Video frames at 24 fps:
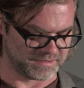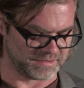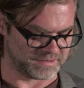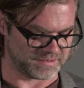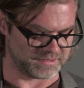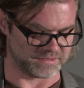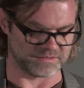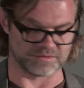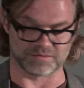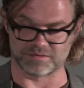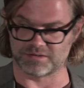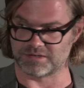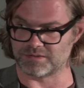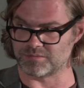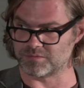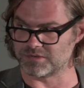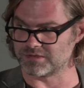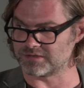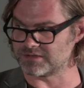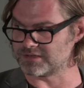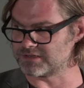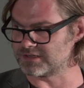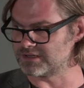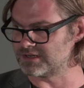and already
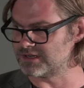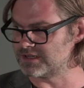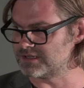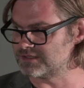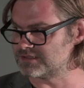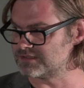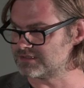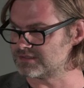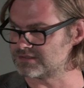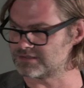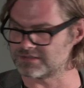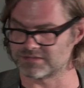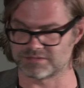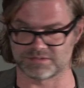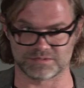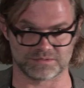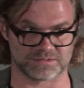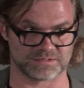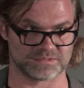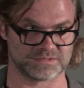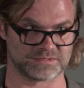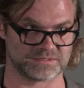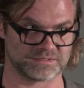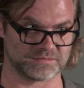working in ACES, as you
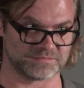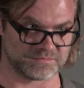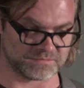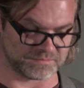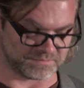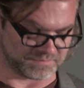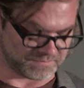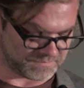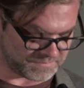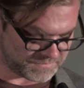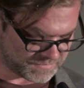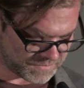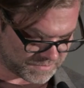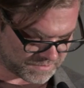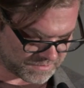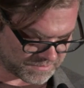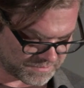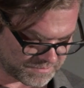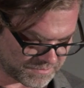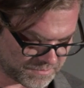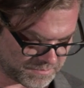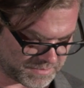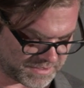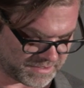can see from the
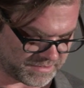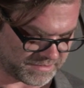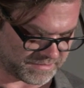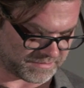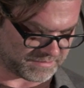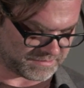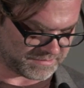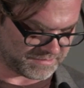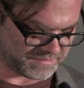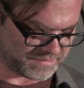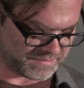group here.